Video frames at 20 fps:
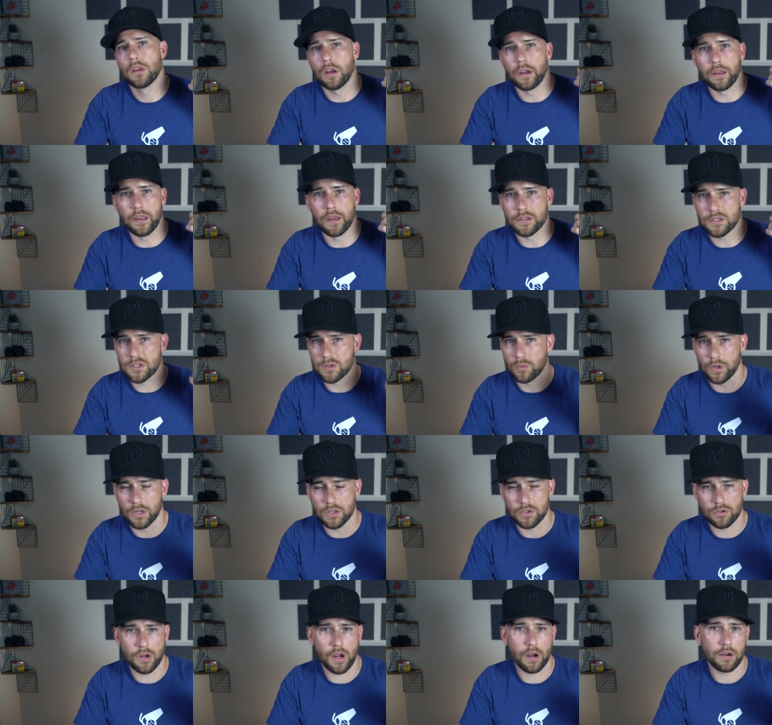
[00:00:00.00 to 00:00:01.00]
again,
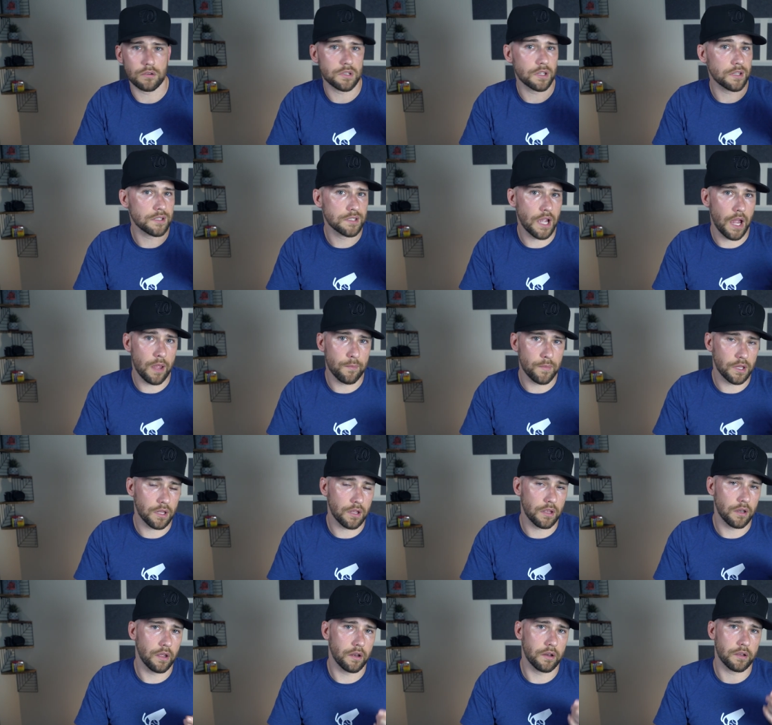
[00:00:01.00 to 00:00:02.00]
swing trackers, like diamond
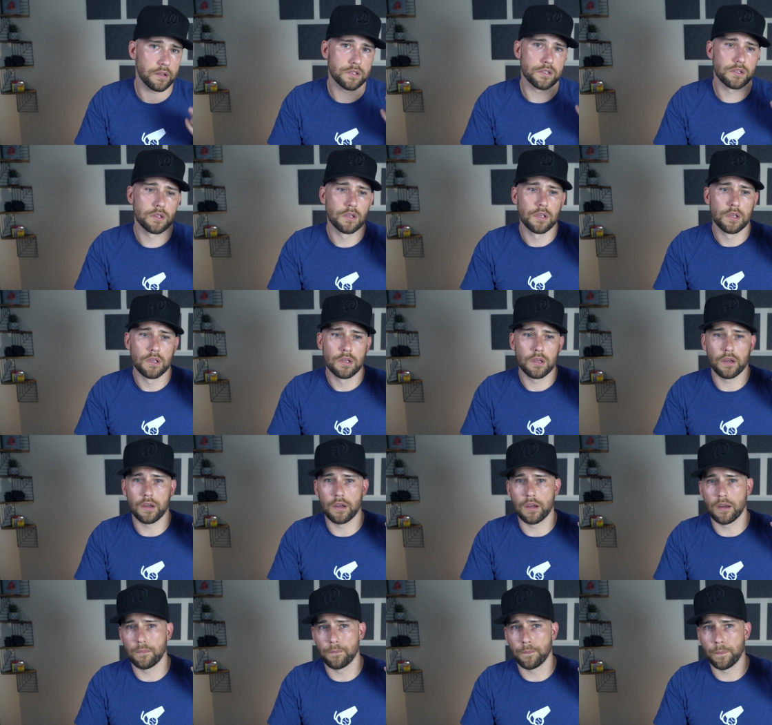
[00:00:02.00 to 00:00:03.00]
kinetics,
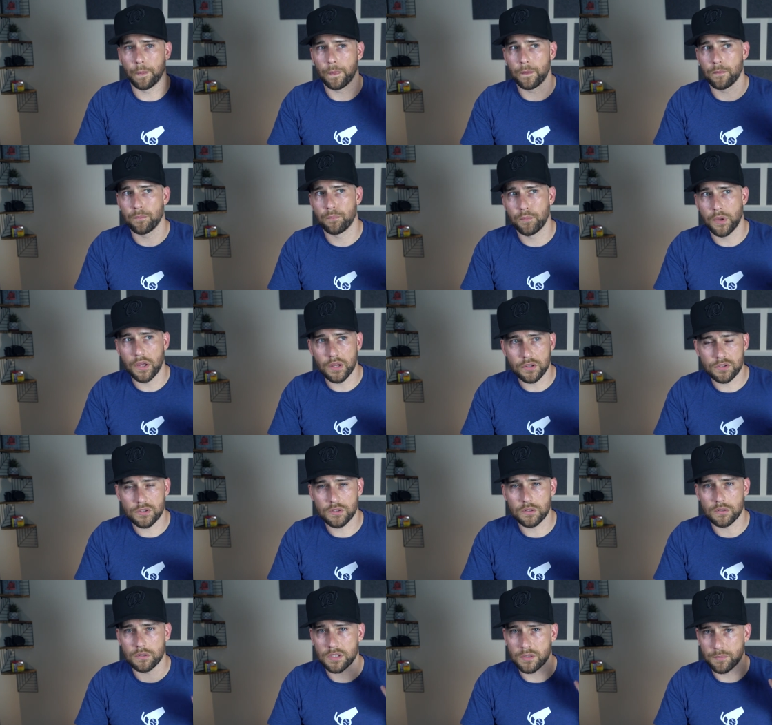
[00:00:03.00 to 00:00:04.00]
um,
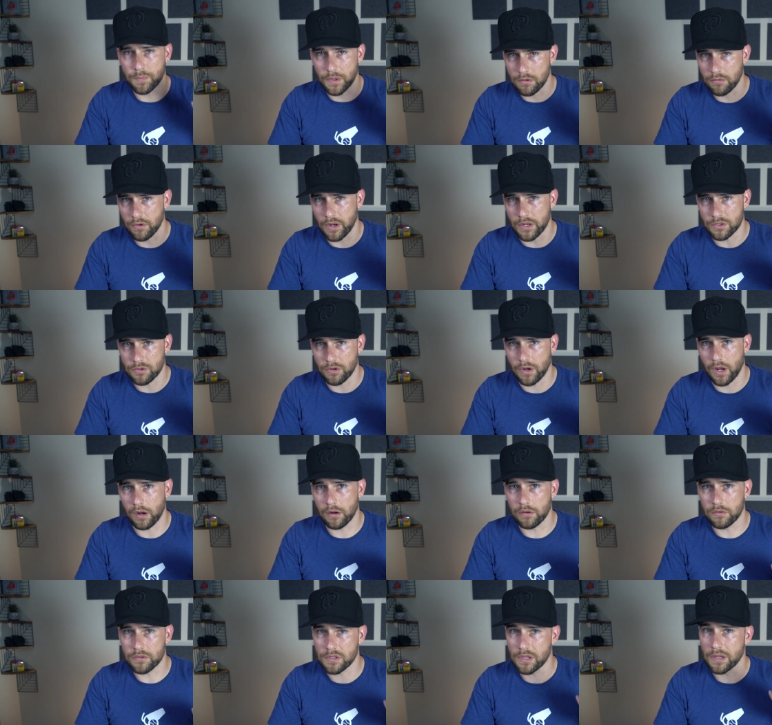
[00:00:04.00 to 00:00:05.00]
pitch spin rate
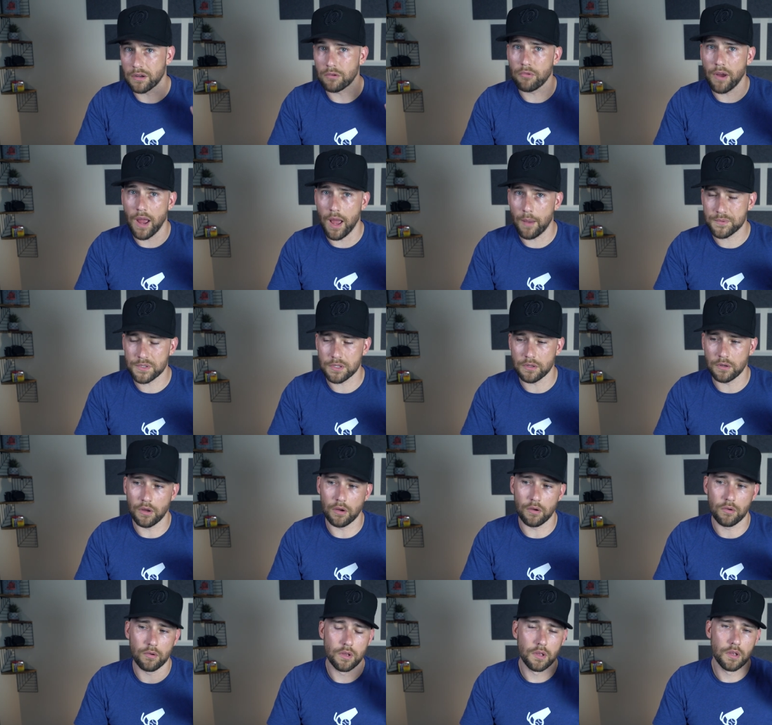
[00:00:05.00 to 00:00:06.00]
trackers like
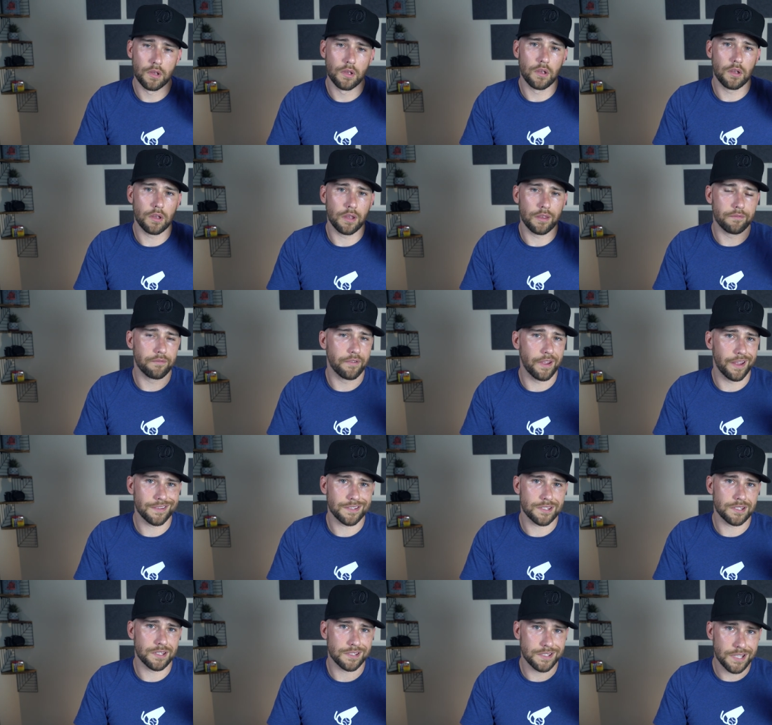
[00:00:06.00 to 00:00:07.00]
Rapsodo,
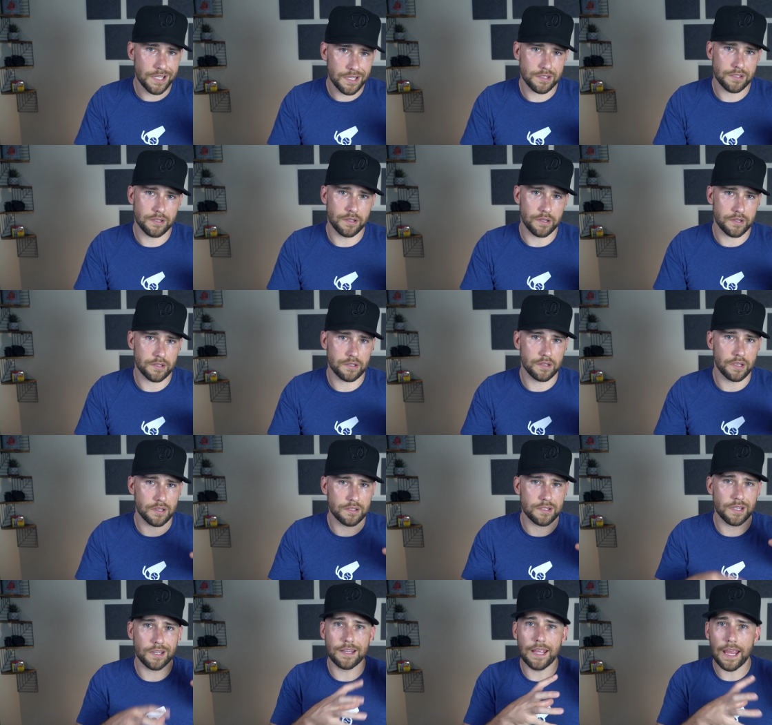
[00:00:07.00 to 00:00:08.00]
advanced statistics,
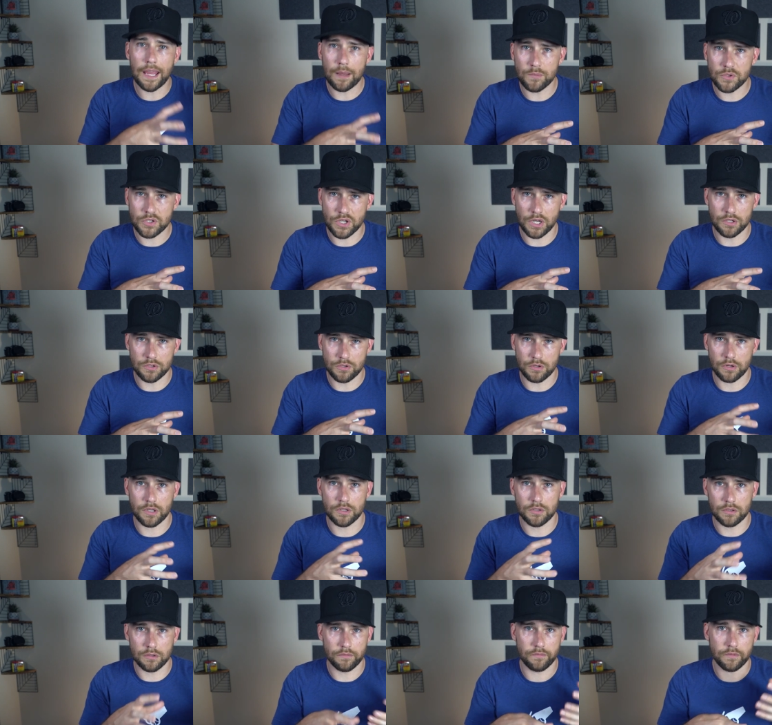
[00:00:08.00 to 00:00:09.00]
things that Game Changer
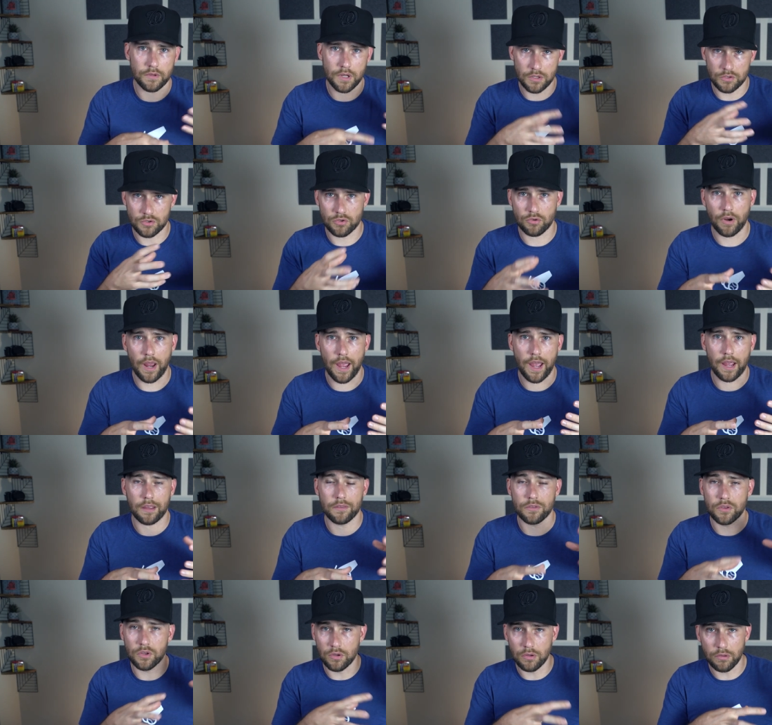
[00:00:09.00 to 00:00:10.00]
can can track
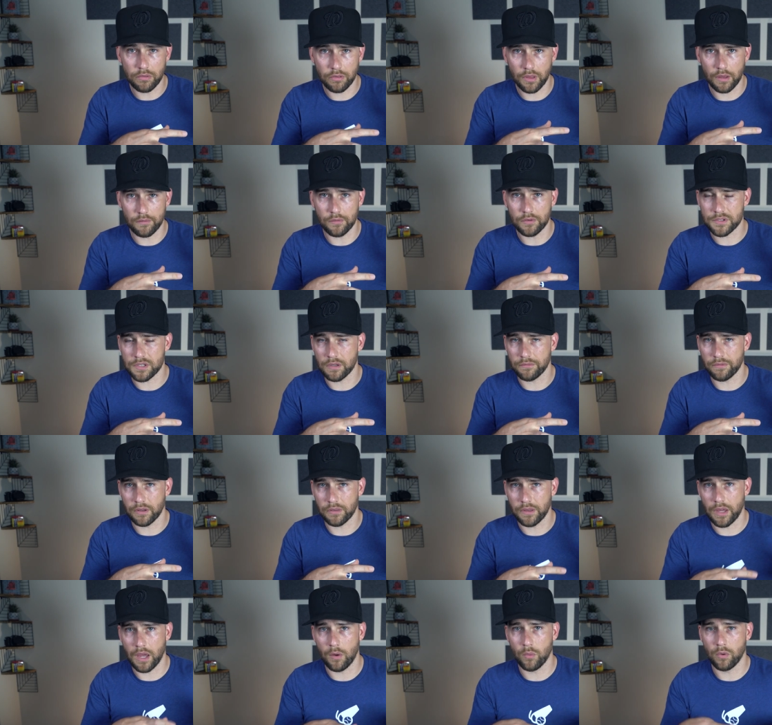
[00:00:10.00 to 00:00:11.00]
at the youth level, stuff
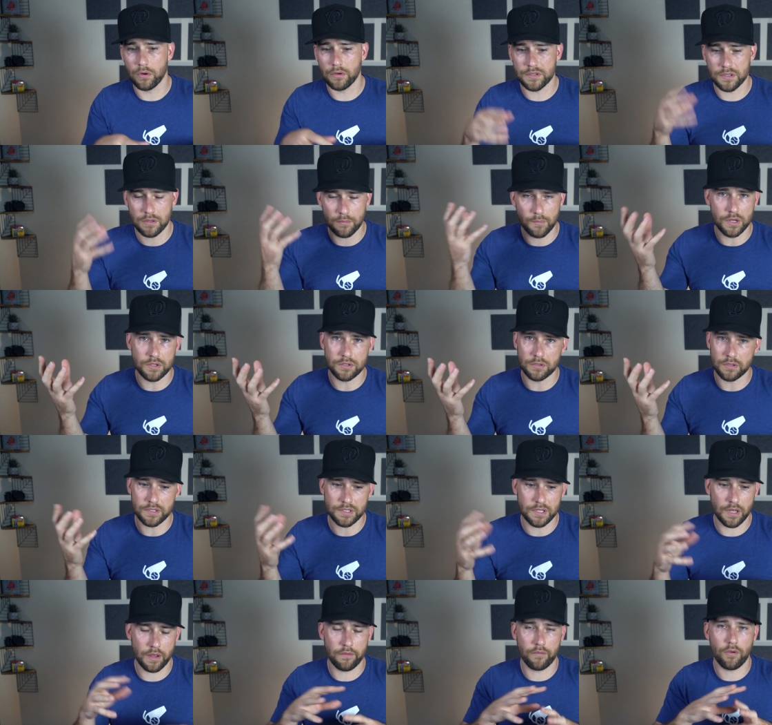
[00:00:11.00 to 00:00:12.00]
like that. Whereas in the major
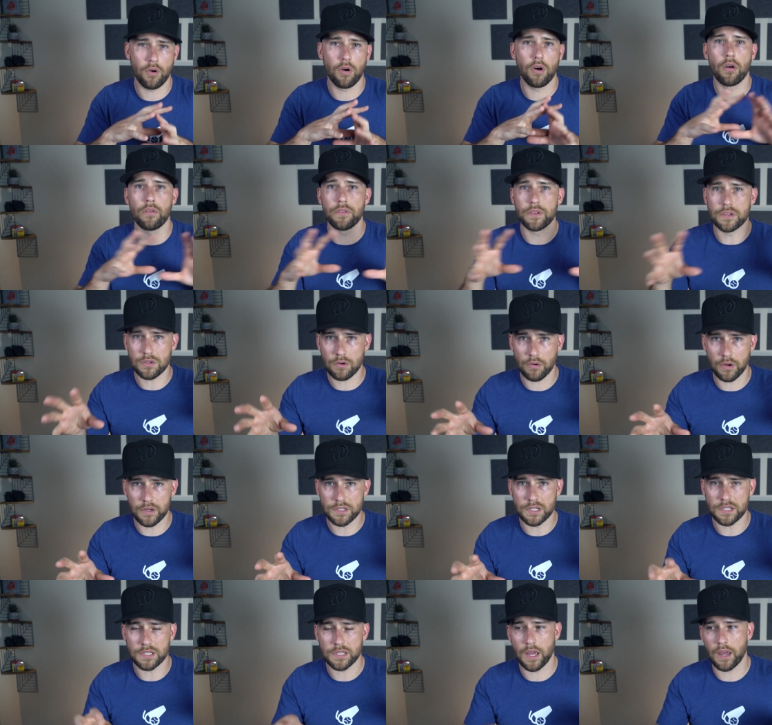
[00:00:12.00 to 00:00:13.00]
leagues, they have all these
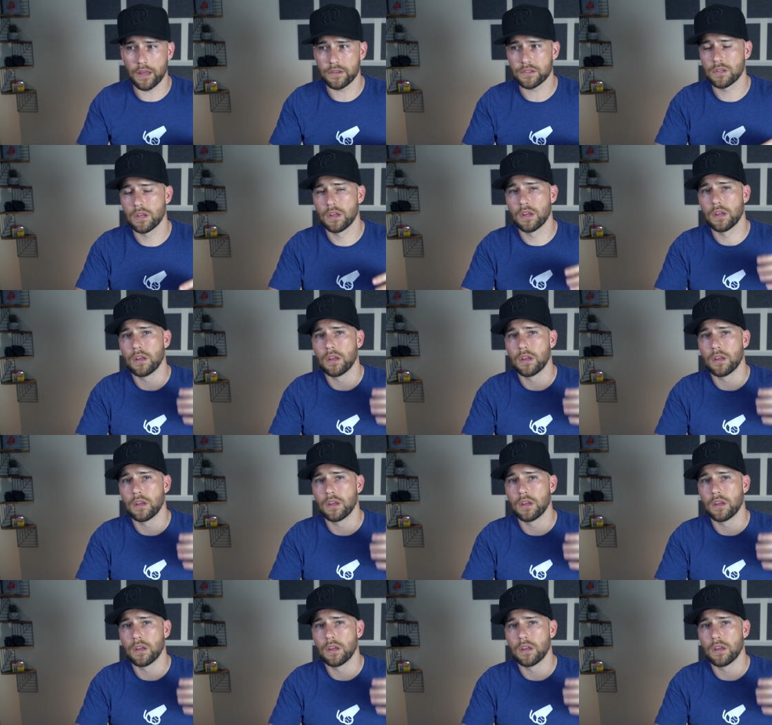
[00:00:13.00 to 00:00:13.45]
crazy stats.